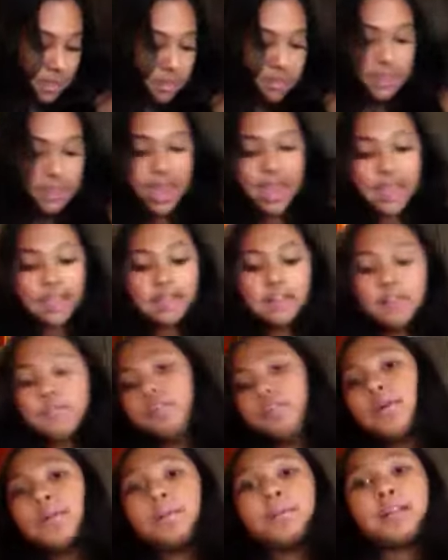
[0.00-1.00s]
Then
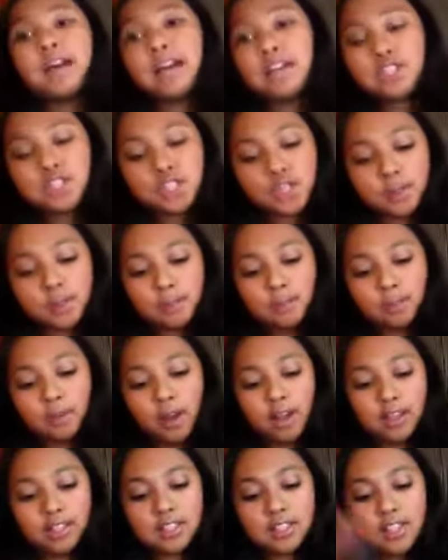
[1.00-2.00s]
for blush and
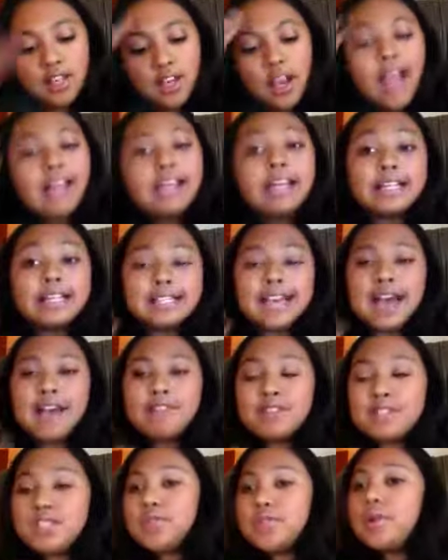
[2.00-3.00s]
bronzer, I like to
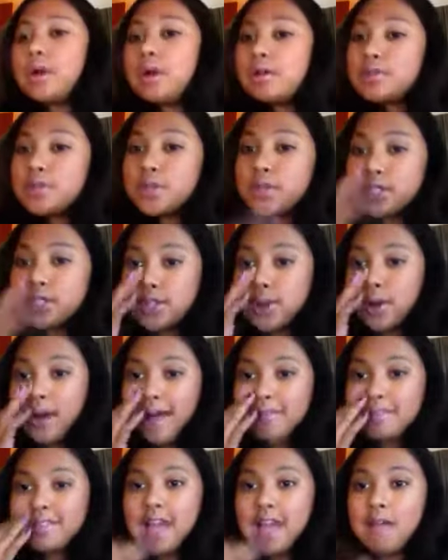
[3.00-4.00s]
have a duo so you don't
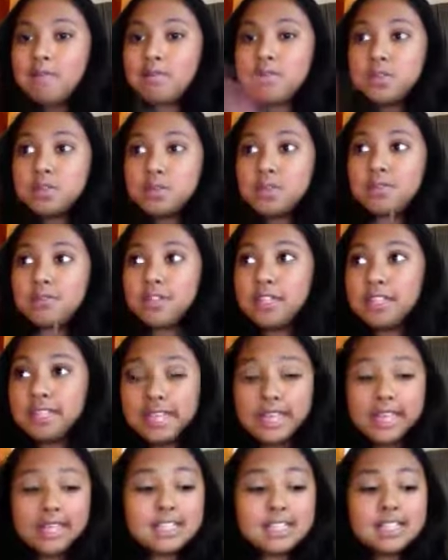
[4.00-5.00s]
have to have two different
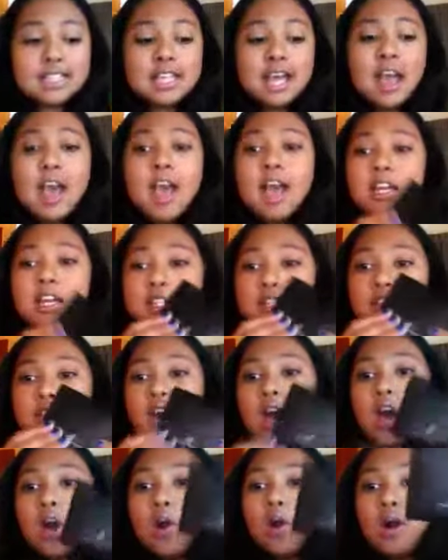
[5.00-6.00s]
things.
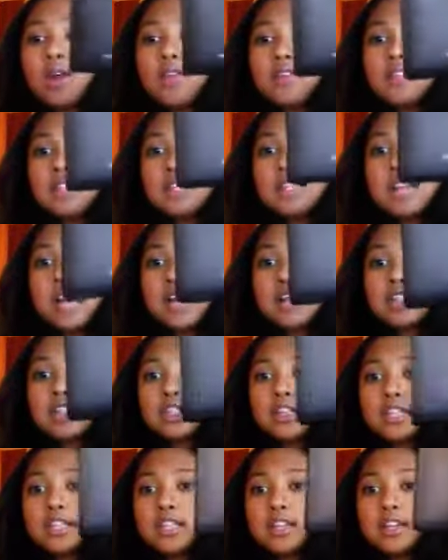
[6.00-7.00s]
So this is
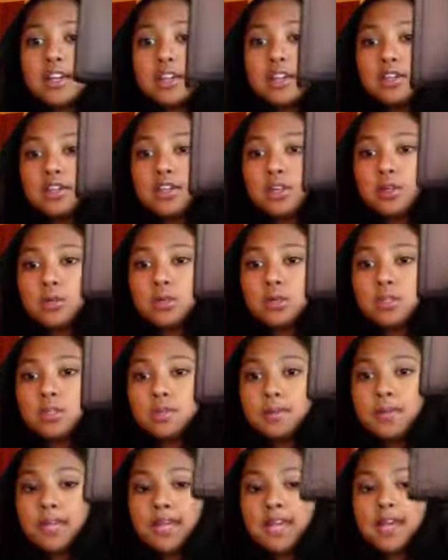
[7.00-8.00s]
actually new to
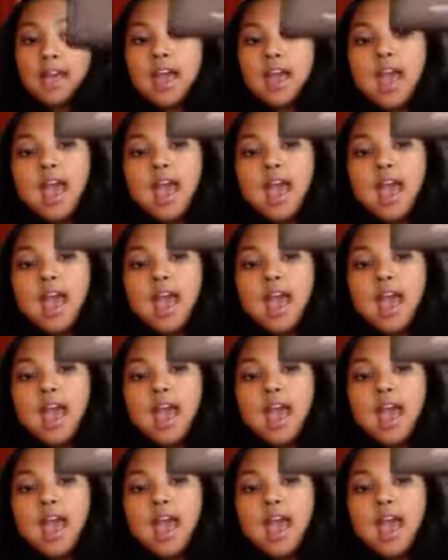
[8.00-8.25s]
me.